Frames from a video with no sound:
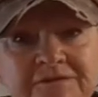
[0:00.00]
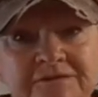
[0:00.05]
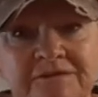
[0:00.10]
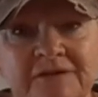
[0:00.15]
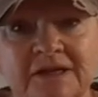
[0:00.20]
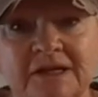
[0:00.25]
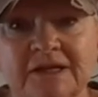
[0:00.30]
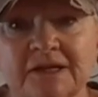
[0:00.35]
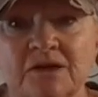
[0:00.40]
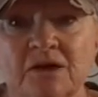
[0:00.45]

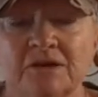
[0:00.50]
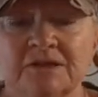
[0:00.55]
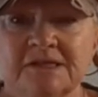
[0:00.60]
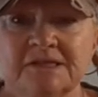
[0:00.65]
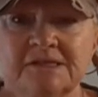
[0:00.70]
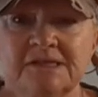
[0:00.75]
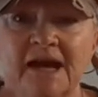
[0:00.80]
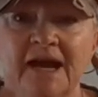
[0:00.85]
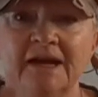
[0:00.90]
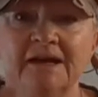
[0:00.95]
feel it on the
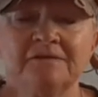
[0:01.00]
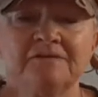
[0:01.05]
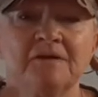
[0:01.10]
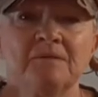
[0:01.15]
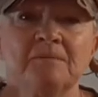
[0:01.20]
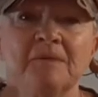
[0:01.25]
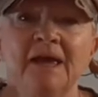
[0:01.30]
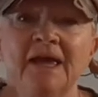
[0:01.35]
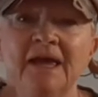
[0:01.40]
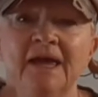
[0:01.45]
side of
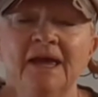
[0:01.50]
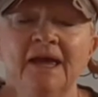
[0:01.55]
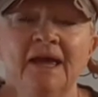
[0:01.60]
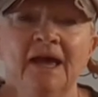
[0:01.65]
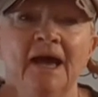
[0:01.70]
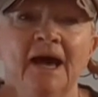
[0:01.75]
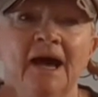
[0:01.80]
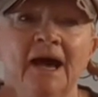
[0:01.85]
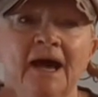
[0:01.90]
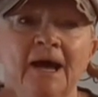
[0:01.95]
him,
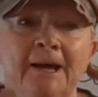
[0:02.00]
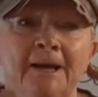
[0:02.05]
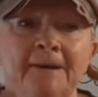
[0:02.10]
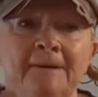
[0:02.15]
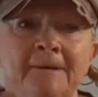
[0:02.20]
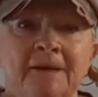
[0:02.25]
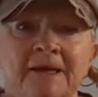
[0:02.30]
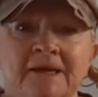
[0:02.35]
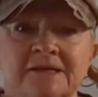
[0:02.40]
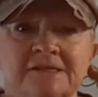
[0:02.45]

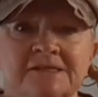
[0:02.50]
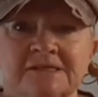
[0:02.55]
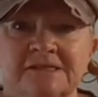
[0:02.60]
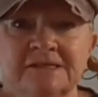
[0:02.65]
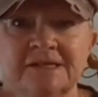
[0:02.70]
uh, his